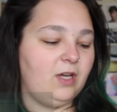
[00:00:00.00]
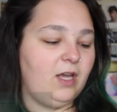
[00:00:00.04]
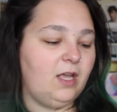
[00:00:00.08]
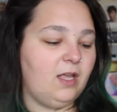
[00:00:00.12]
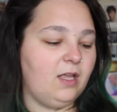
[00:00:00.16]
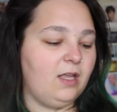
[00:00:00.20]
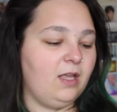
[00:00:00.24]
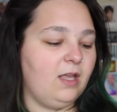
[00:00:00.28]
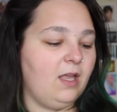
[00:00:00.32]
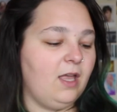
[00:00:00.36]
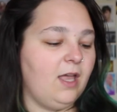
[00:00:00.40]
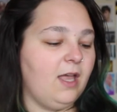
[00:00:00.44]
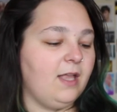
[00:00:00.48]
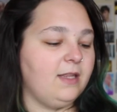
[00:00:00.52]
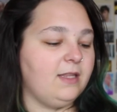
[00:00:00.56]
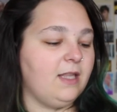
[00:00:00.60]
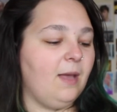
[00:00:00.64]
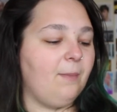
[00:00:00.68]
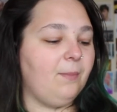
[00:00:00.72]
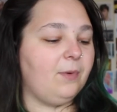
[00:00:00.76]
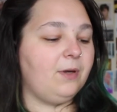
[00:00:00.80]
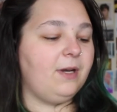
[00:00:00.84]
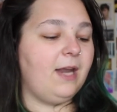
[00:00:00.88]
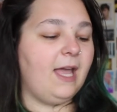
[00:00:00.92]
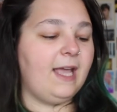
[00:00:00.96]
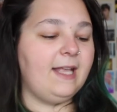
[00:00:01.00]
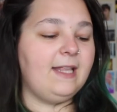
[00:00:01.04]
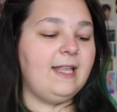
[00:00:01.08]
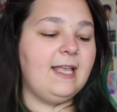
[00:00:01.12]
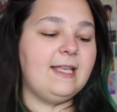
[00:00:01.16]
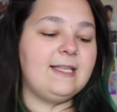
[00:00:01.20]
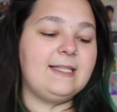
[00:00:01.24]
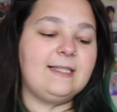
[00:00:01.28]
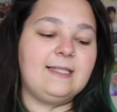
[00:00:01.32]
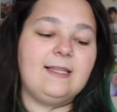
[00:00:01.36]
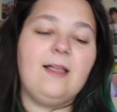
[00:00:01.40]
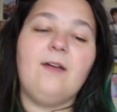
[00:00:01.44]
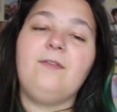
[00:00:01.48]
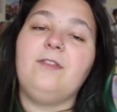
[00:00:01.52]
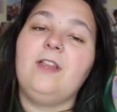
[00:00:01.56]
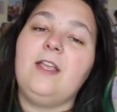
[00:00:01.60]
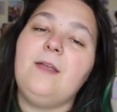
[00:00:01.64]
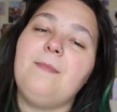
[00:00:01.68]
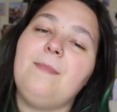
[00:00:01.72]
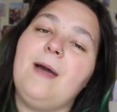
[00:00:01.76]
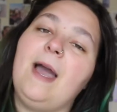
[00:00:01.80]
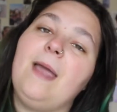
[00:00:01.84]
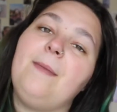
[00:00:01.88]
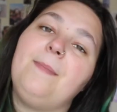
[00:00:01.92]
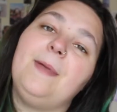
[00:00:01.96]
it. Number 9 is
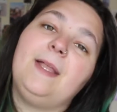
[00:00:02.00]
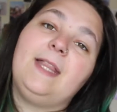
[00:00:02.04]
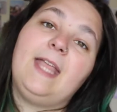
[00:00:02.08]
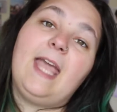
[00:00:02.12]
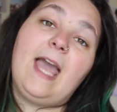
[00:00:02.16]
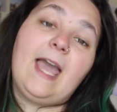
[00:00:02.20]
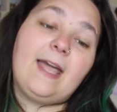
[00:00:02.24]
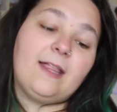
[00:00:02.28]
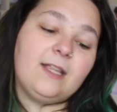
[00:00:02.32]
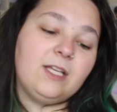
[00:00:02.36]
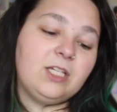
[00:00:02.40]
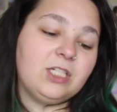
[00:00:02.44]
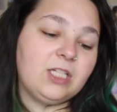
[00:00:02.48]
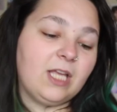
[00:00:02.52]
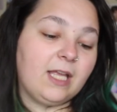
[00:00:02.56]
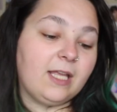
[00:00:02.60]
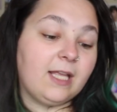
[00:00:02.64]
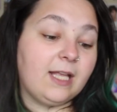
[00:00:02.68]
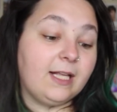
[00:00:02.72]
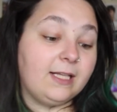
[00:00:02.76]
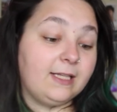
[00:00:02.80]
Lovely by Billie Eilish and